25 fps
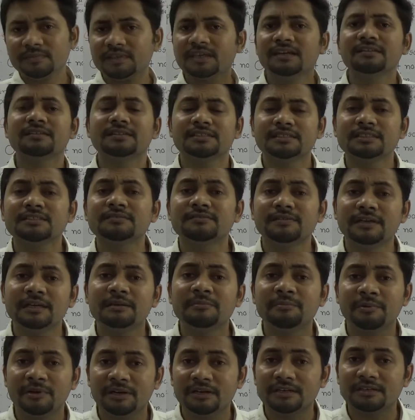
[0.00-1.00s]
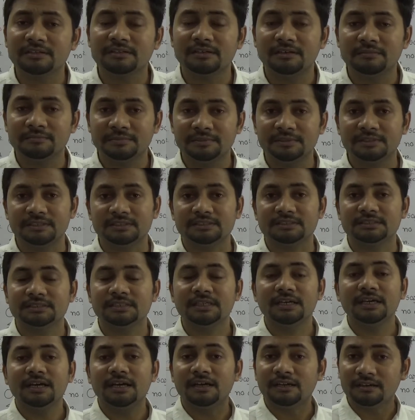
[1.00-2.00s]
and this is very important
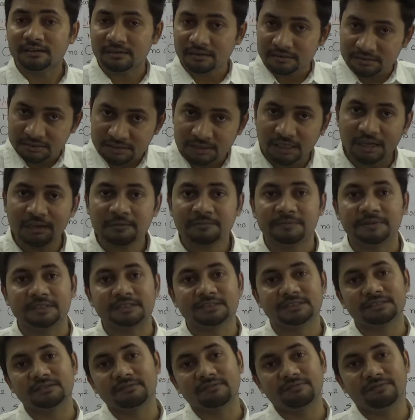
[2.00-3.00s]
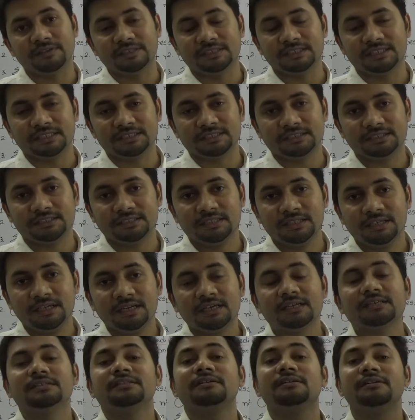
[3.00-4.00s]
components and uh, topics of physics,
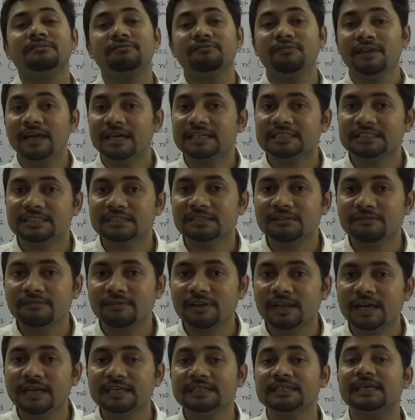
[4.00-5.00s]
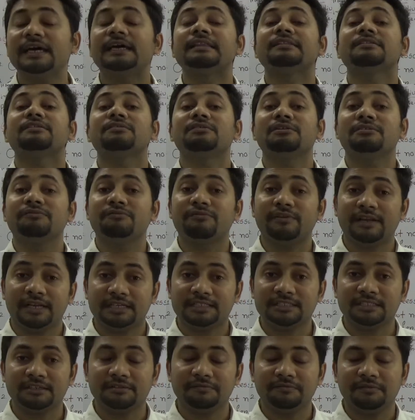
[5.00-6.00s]
the reflection of light and the
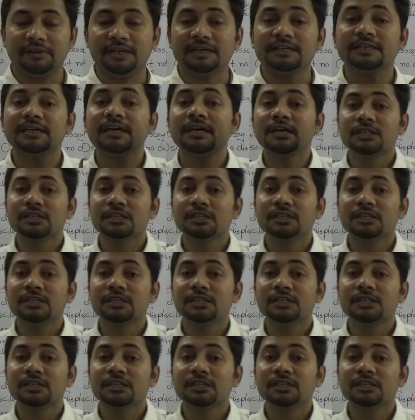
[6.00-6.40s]
refraction of light.